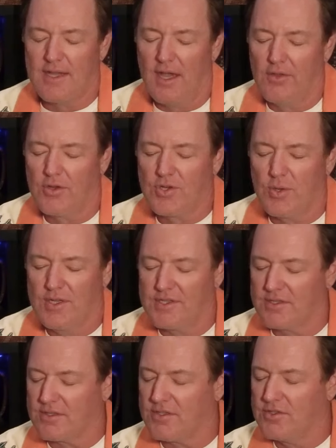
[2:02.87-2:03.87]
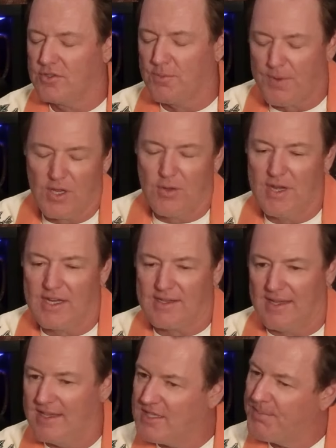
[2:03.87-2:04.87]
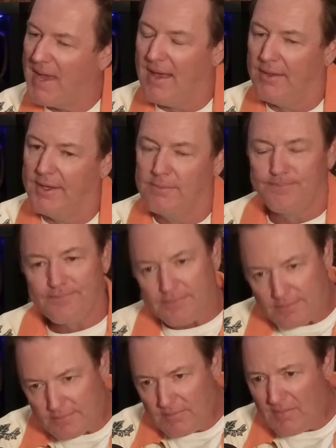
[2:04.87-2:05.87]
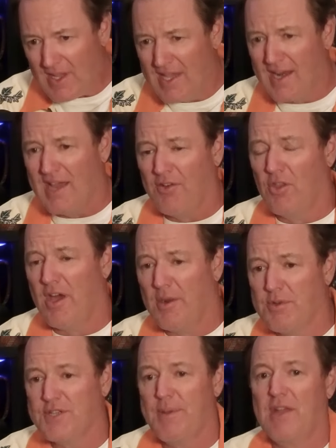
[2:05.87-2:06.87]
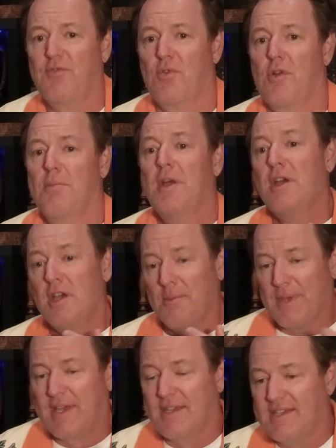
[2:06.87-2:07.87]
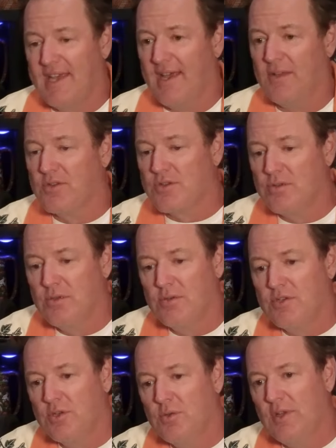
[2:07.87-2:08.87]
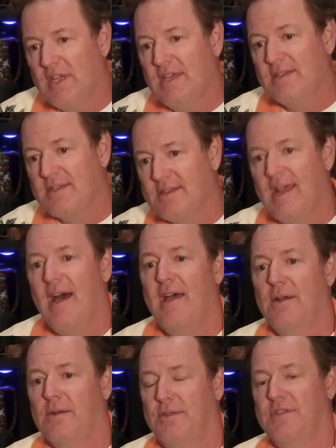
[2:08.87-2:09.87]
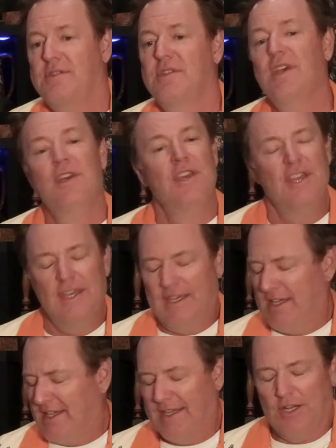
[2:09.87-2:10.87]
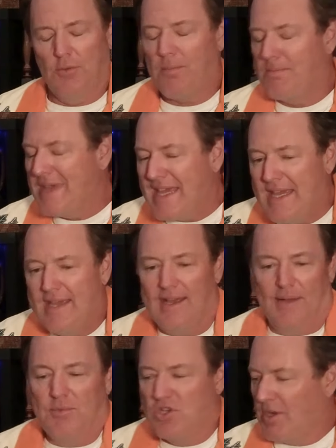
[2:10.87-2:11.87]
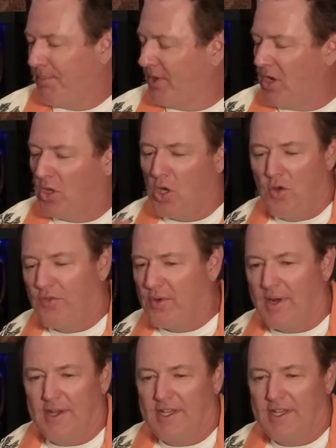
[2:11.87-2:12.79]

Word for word: color choices are super unique to his palette. And I have a lot of respect for him because he held true to his style. This, you know, me, I'm jumping all over.